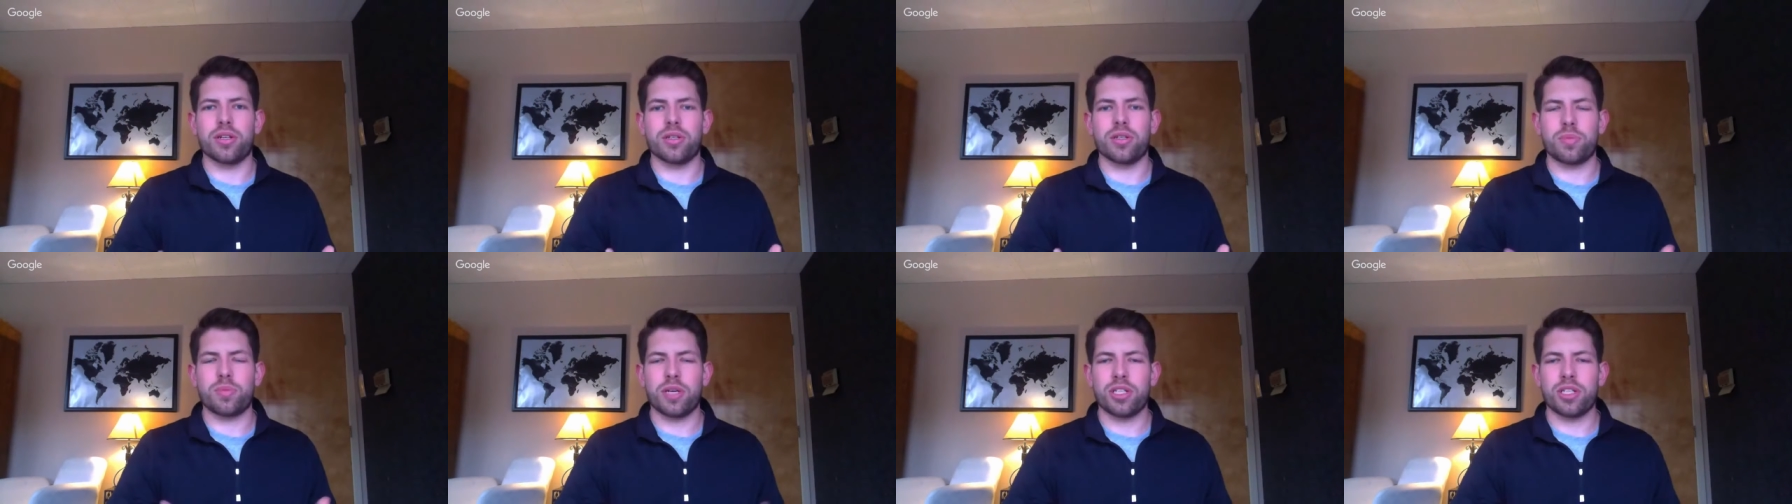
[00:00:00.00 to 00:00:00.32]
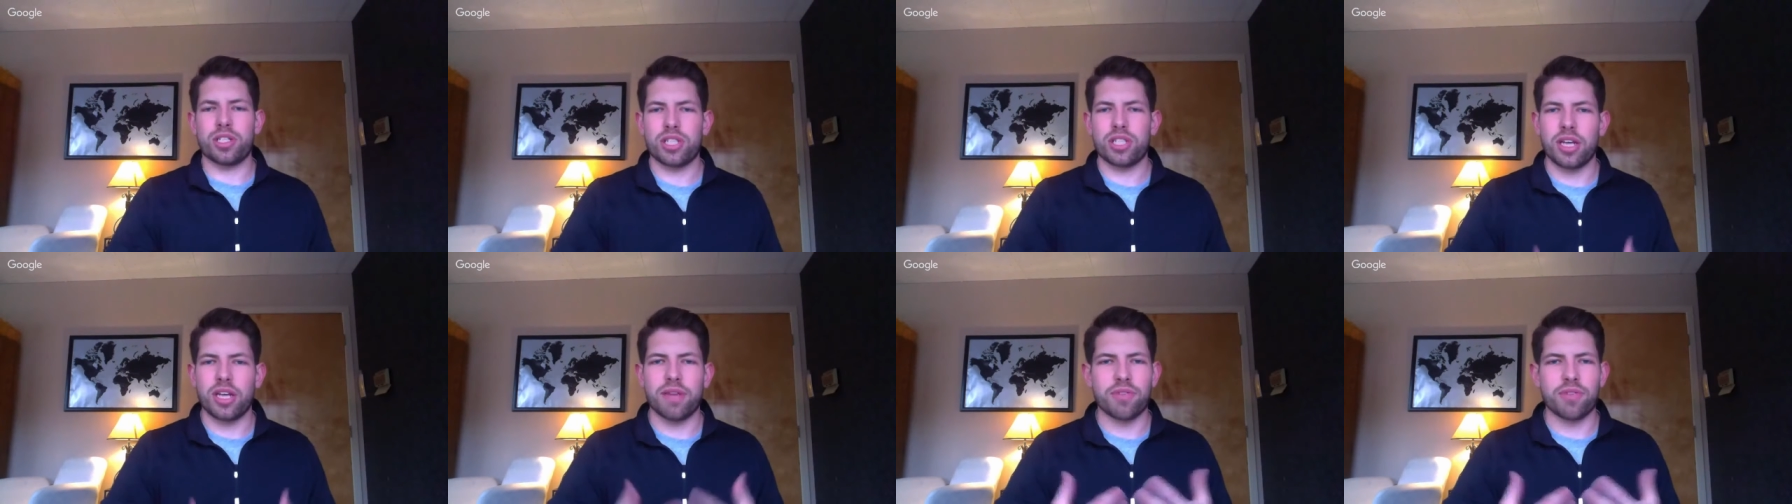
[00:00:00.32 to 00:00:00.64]

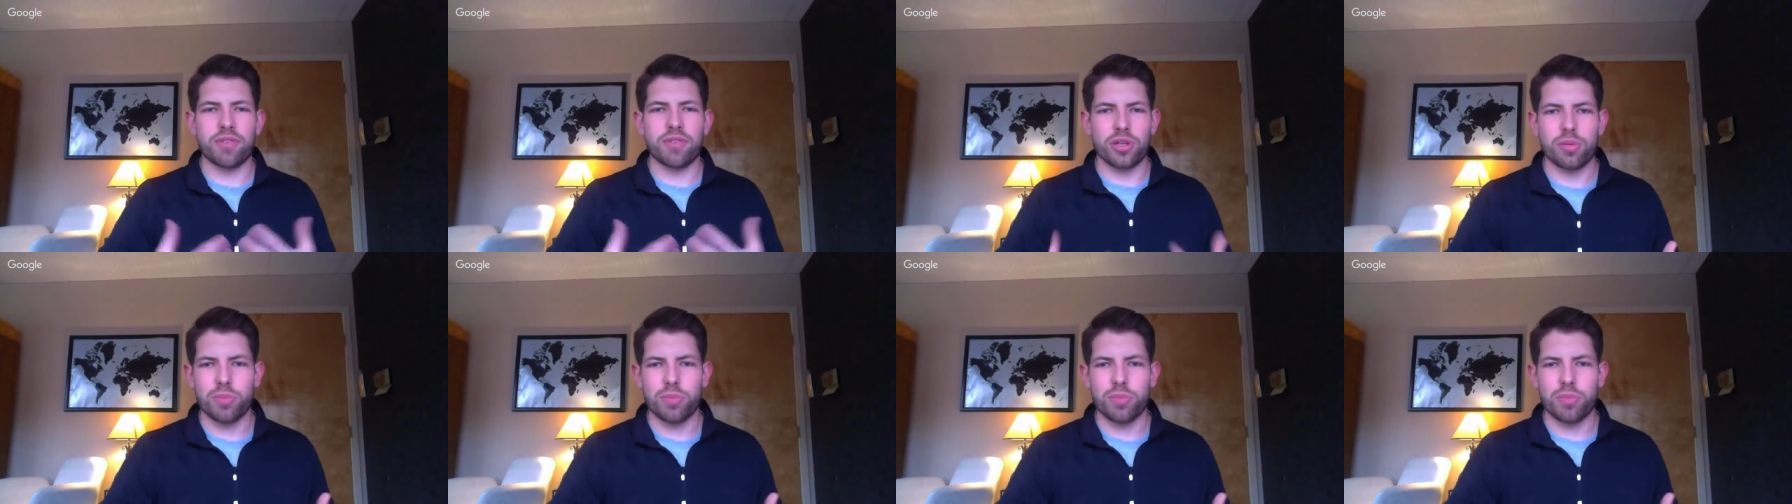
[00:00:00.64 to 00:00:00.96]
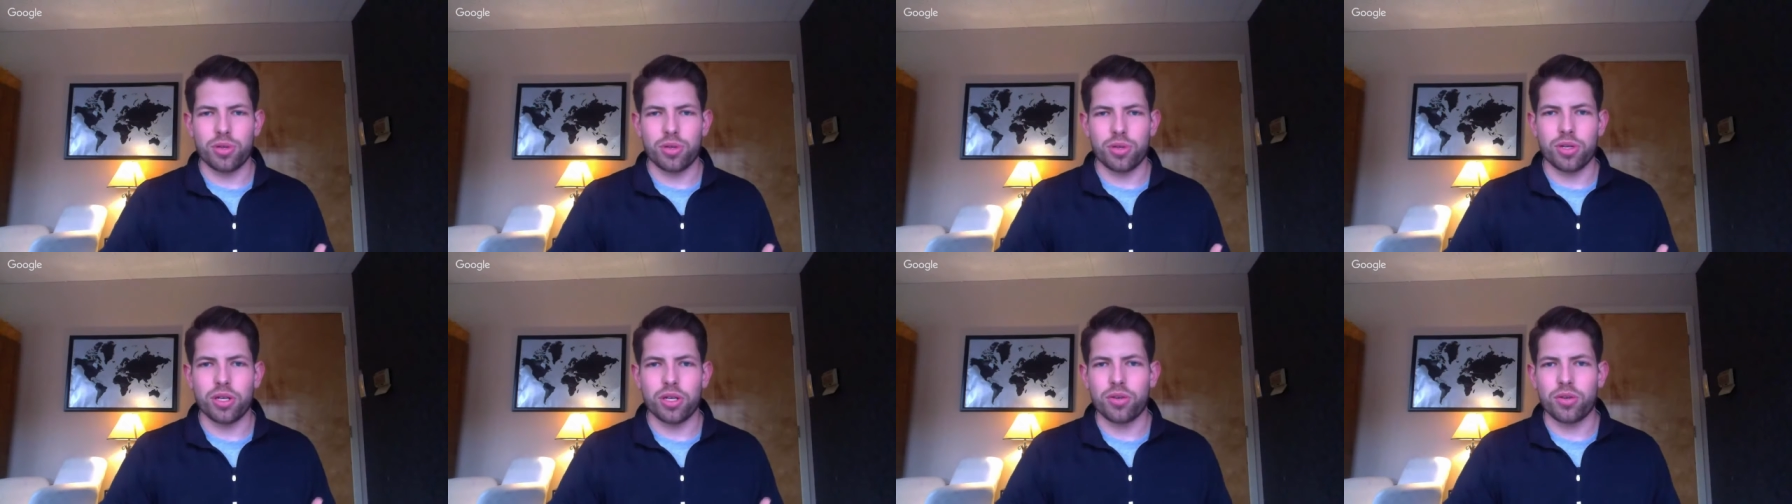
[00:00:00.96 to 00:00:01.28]
especially after
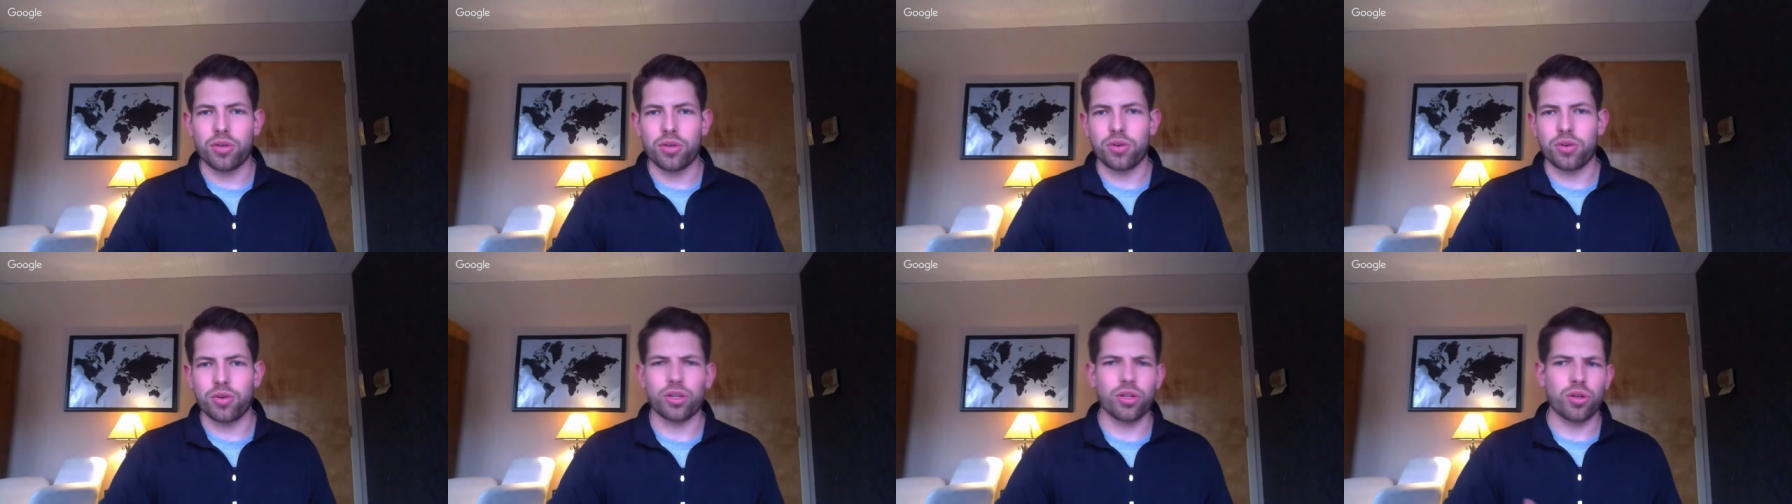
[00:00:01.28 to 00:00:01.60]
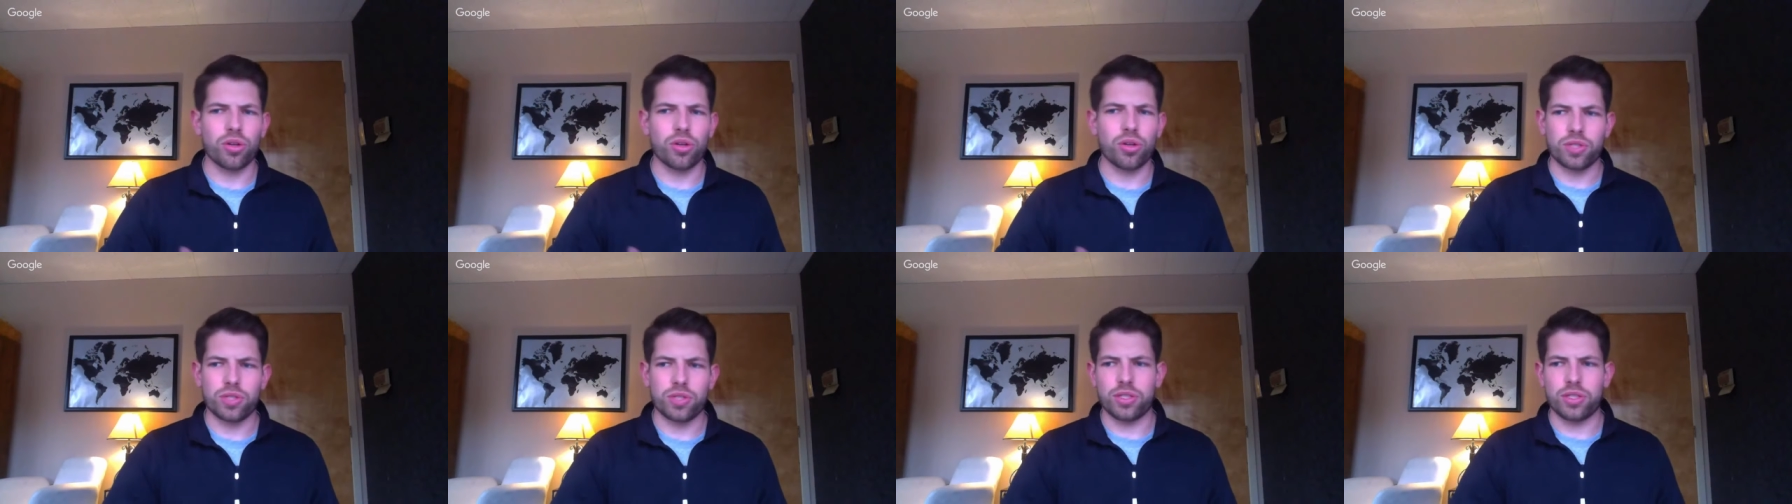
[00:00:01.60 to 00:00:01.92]
communion or a
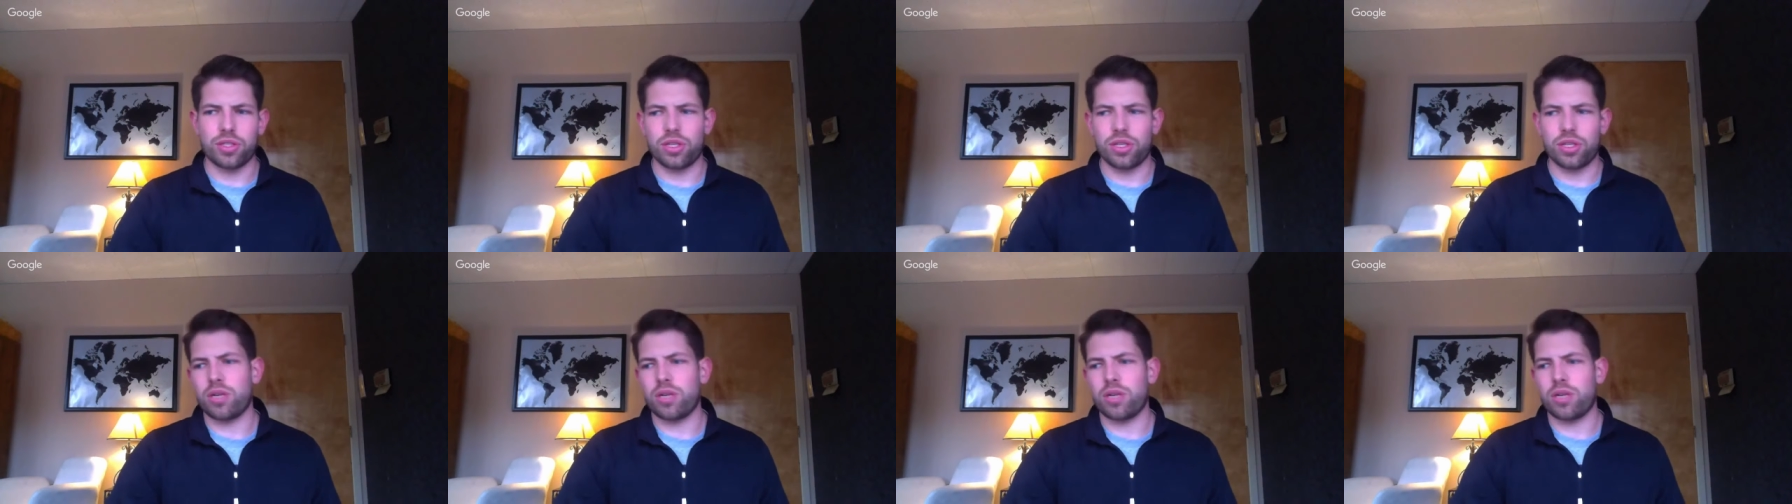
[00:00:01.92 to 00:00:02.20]
closing song,